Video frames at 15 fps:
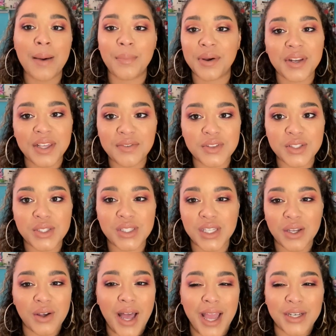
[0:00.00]
but even
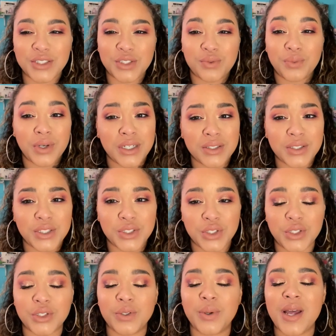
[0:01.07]
still I just rarely
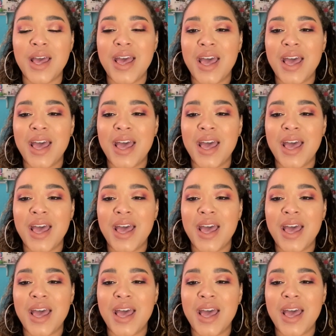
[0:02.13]
do.